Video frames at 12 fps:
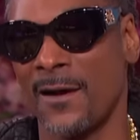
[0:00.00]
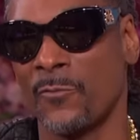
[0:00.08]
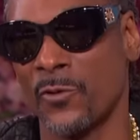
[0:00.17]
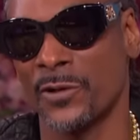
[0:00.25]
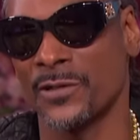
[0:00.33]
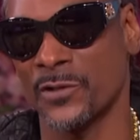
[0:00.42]
I, I,
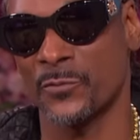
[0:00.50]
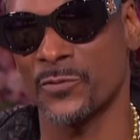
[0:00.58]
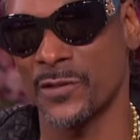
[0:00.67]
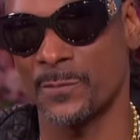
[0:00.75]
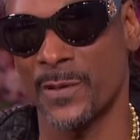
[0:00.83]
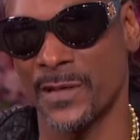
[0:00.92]
wanted to
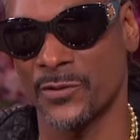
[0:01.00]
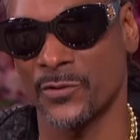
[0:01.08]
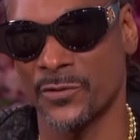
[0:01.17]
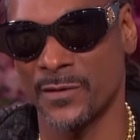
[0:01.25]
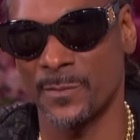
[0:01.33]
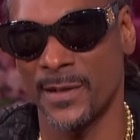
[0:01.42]
respect
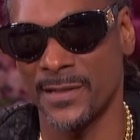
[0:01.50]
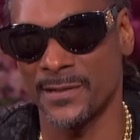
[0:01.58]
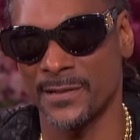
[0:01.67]
your space.